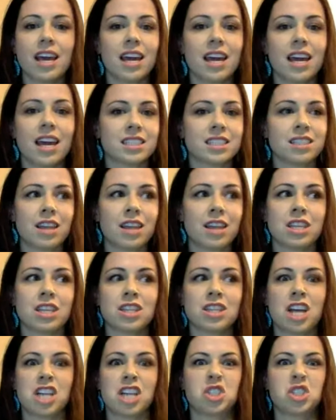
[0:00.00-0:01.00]
It's nothing
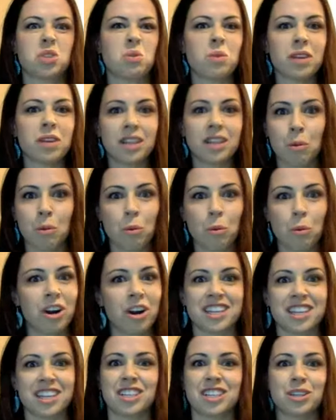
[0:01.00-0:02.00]
that you're really
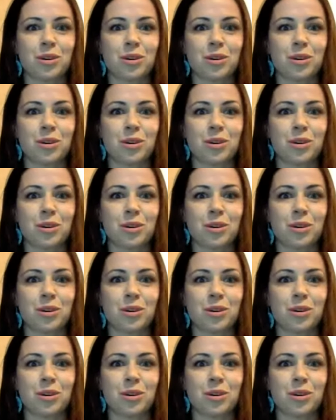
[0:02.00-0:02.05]
working